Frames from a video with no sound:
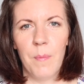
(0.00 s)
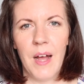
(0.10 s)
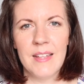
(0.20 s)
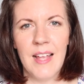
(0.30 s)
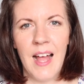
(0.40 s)

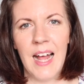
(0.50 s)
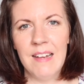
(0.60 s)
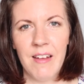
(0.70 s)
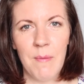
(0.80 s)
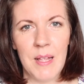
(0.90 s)
But I
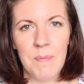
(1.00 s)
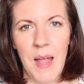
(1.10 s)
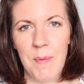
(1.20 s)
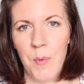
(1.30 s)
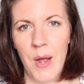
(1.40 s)
highly recommend
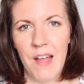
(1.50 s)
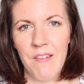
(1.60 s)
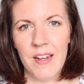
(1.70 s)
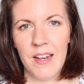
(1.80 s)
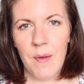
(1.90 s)
baby
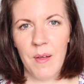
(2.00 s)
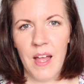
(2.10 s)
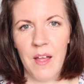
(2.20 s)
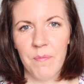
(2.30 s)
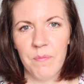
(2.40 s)
wearing,
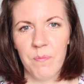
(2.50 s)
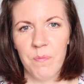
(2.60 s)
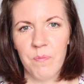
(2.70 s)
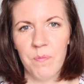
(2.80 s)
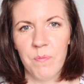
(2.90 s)

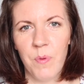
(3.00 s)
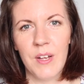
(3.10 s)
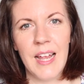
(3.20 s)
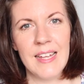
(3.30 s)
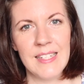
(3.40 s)

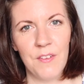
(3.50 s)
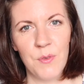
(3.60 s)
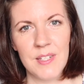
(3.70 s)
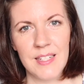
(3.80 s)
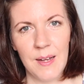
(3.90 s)
but get
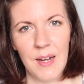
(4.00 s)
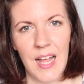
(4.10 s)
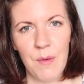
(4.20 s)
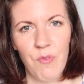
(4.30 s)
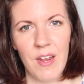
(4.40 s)
yourself to a sling
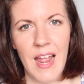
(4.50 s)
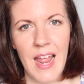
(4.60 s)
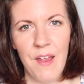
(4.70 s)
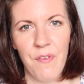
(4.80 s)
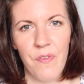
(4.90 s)
library
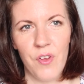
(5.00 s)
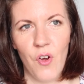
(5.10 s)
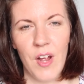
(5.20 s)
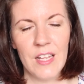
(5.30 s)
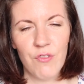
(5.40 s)
if
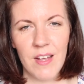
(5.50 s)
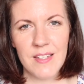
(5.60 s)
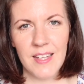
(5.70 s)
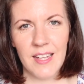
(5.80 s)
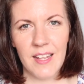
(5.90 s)
you're
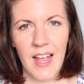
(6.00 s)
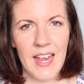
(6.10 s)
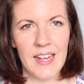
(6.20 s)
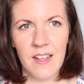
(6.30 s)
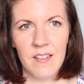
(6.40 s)
interested
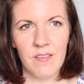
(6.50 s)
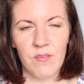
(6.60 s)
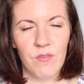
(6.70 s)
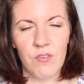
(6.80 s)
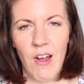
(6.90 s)
in
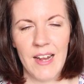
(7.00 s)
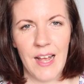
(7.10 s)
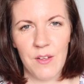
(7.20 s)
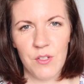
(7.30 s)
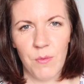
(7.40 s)
trying
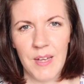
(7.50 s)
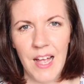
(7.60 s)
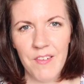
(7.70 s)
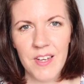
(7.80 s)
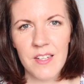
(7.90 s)
out some
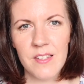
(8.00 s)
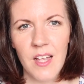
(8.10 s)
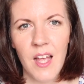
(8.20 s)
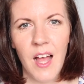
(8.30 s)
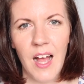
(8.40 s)
carriers.
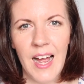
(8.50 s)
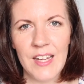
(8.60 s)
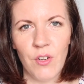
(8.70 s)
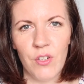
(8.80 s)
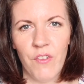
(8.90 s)

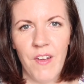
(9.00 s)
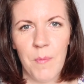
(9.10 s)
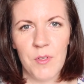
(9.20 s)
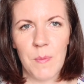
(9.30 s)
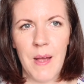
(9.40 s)
I don't know very
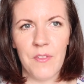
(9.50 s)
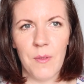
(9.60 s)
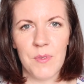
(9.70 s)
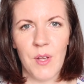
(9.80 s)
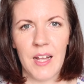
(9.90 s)
much about
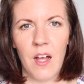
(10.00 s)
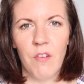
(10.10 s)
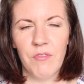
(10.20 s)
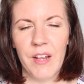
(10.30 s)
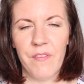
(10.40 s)
them, so I
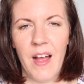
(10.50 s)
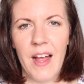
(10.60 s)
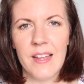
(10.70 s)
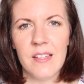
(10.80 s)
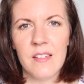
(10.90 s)
can't really
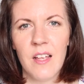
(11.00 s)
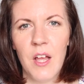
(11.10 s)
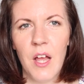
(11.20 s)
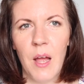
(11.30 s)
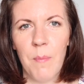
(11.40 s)
advise,
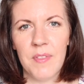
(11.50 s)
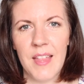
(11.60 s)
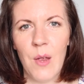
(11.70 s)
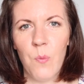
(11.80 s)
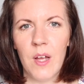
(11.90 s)
but
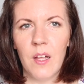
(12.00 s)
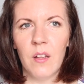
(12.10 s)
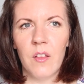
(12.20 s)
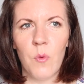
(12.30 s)
they will.